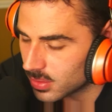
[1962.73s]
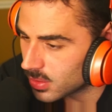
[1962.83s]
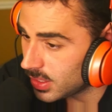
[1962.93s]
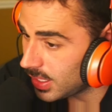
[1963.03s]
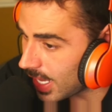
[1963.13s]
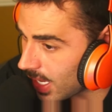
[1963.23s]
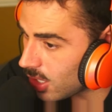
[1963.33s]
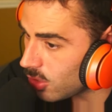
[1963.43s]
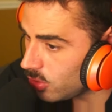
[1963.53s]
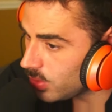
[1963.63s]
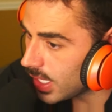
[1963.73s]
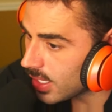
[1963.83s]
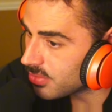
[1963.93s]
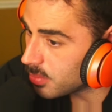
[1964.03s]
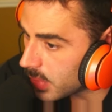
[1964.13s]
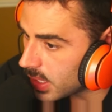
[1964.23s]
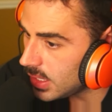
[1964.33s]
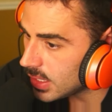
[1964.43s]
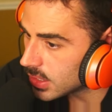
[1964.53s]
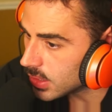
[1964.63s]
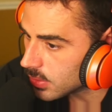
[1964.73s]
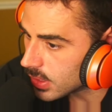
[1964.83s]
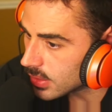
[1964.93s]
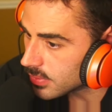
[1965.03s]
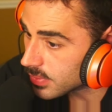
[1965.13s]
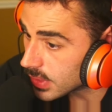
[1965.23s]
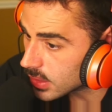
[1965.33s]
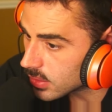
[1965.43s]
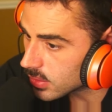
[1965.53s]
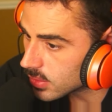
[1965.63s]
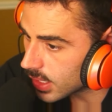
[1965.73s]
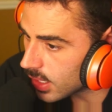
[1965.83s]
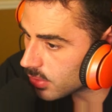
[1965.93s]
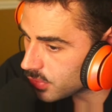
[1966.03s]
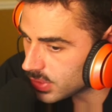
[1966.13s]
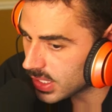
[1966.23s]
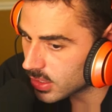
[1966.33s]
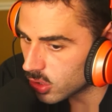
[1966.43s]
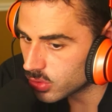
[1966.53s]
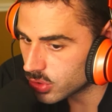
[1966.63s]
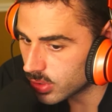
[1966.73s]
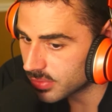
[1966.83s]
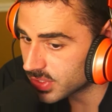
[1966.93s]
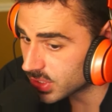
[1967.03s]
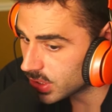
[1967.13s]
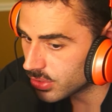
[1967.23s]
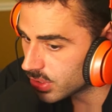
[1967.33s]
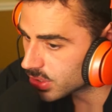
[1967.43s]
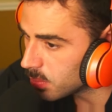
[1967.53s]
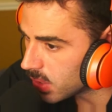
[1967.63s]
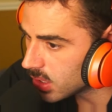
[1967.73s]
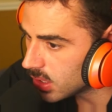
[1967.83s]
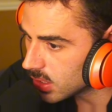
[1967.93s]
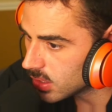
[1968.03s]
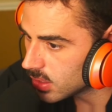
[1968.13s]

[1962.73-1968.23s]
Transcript: Now you have money in your life. Like now if you take notes, you have serious money.